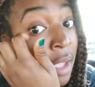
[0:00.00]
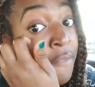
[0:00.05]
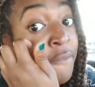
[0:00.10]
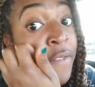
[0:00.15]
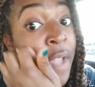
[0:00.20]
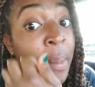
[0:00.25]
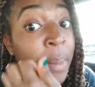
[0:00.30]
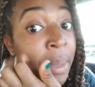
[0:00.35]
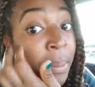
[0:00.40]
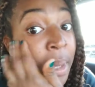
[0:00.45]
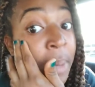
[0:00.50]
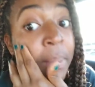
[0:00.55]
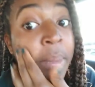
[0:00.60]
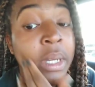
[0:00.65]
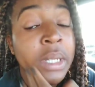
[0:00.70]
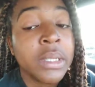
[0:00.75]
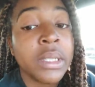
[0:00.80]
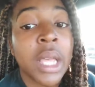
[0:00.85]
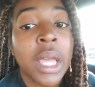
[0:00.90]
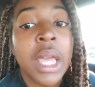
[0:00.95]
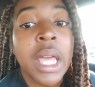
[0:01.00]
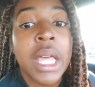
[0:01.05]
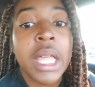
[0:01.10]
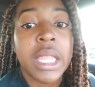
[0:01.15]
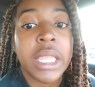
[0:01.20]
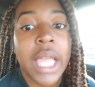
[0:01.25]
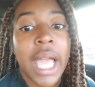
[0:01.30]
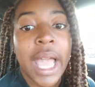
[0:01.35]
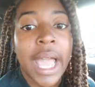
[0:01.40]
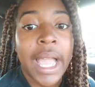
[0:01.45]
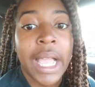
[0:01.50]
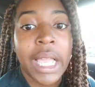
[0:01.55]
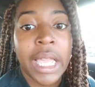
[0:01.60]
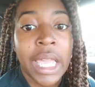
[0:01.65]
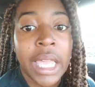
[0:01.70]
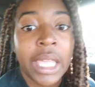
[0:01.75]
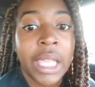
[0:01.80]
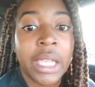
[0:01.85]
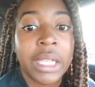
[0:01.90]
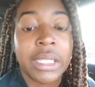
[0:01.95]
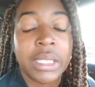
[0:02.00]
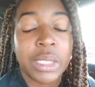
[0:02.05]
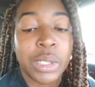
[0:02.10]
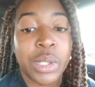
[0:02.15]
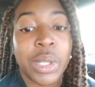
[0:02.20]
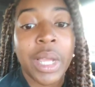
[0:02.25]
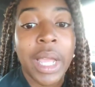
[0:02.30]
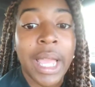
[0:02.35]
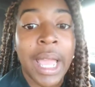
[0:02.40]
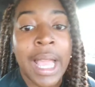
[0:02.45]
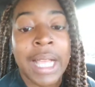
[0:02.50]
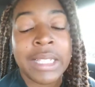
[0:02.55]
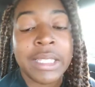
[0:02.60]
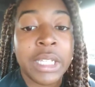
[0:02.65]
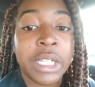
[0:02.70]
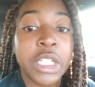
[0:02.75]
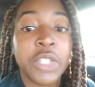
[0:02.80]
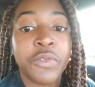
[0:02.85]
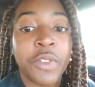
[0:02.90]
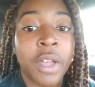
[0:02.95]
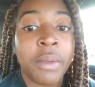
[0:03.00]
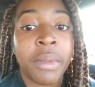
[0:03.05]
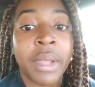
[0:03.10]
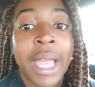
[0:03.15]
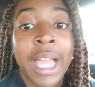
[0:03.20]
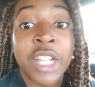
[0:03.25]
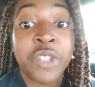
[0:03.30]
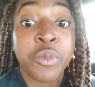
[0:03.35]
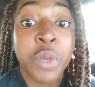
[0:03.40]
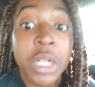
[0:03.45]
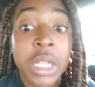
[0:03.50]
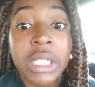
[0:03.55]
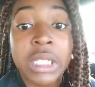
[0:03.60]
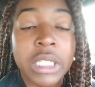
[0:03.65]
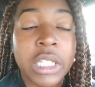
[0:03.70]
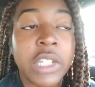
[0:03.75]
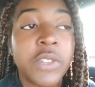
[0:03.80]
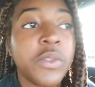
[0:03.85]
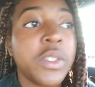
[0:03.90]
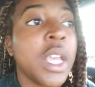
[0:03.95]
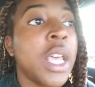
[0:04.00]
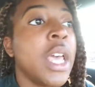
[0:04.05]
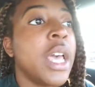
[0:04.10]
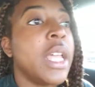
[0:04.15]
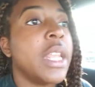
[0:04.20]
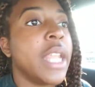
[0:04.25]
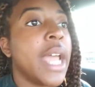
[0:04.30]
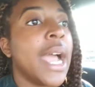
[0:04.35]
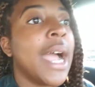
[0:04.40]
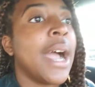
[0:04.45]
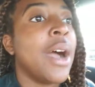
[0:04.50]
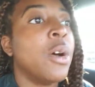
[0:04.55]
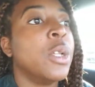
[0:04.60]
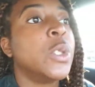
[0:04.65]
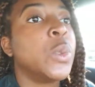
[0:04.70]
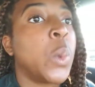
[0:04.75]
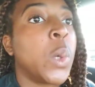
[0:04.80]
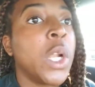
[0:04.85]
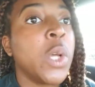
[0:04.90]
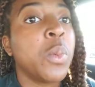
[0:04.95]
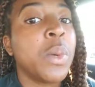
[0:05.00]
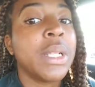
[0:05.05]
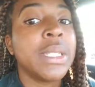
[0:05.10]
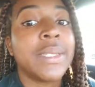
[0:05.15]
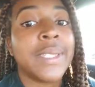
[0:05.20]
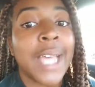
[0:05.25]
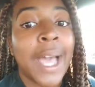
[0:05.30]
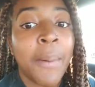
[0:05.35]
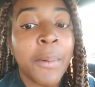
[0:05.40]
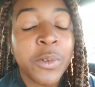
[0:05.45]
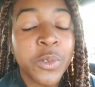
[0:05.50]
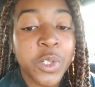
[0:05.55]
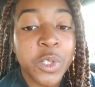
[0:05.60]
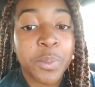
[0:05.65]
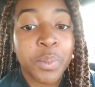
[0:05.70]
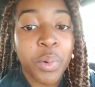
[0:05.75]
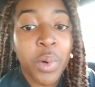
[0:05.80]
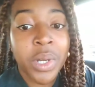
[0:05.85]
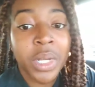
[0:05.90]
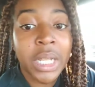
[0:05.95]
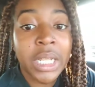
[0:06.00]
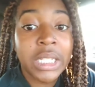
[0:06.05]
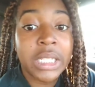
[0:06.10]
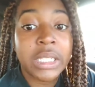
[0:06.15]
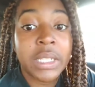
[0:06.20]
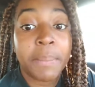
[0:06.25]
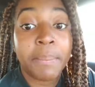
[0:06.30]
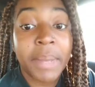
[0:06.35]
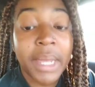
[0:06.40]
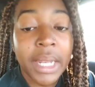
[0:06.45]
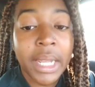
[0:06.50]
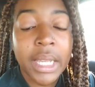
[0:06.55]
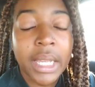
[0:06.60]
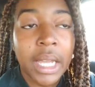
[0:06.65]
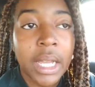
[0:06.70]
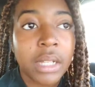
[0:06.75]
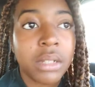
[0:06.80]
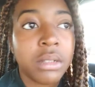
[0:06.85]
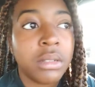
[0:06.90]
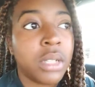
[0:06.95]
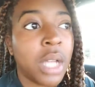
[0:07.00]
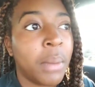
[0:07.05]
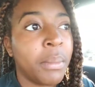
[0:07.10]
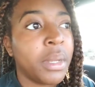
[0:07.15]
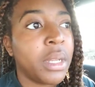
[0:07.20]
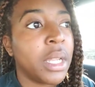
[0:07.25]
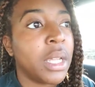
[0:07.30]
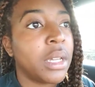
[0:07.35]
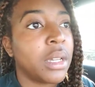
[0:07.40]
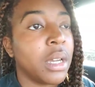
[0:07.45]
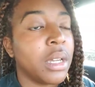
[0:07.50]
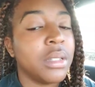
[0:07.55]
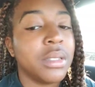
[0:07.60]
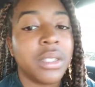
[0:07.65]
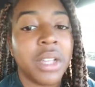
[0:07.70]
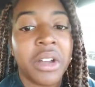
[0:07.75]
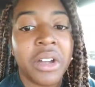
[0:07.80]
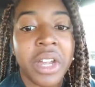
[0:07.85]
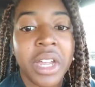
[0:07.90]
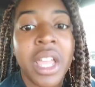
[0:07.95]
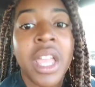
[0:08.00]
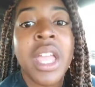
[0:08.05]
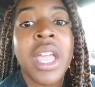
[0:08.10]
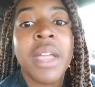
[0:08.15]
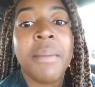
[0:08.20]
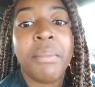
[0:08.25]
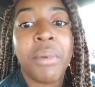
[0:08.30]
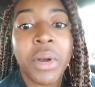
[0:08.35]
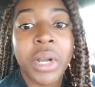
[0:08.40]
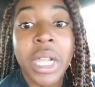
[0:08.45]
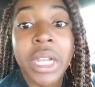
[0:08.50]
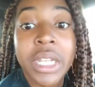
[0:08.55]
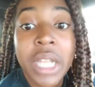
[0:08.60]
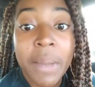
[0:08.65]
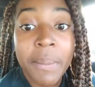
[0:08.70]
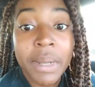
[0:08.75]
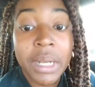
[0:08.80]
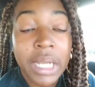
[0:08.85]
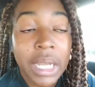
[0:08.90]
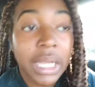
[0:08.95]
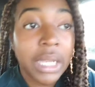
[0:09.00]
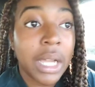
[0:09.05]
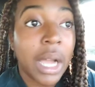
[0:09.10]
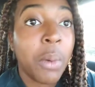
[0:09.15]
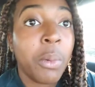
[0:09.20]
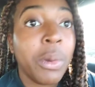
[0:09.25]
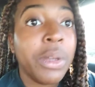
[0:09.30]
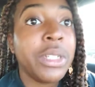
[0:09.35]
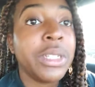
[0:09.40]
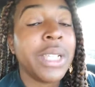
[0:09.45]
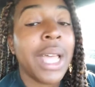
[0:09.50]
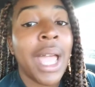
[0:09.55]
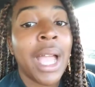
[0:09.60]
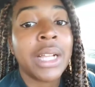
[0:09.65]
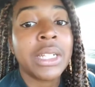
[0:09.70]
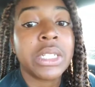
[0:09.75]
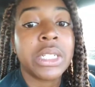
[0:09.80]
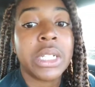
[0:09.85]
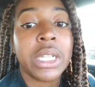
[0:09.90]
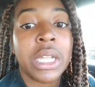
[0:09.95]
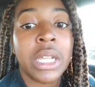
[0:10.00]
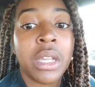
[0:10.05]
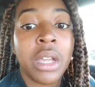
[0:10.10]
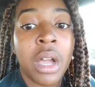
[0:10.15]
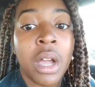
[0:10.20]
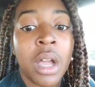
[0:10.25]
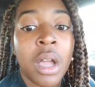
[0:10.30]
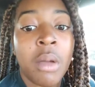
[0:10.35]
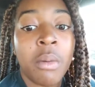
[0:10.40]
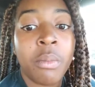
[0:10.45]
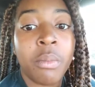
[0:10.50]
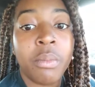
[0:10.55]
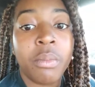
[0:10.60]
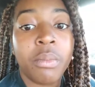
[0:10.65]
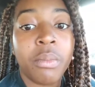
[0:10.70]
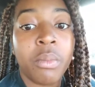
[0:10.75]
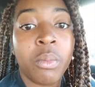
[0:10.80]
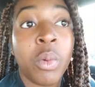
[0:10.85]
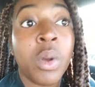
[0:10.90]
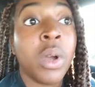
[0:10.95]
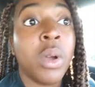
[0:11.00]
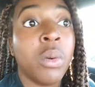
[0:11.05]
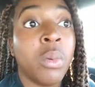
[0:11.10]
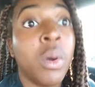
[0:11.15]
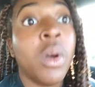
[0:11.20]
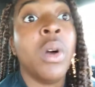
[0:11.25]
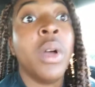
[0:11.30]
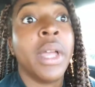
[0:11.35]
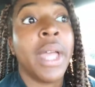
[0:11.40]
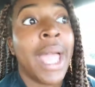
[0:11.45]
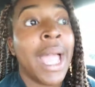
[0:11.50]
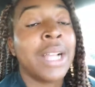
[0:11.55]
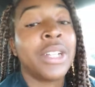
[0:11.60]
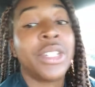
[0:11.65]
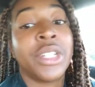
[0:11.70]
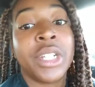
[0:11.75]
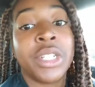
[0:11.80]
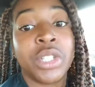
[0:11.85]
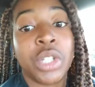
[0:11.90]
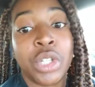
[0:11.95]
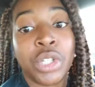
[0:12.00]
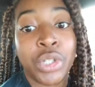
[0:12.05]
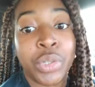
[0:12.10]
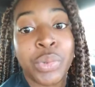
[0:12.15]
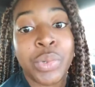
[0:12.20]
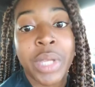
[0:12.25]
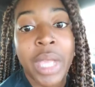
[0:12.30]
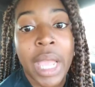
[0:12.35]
family members that he can consider as his family as relatives. Now, 21 Savage was born in Dominica, Dominica, sorry, born in Dominica, which is actually um well, well it actually is a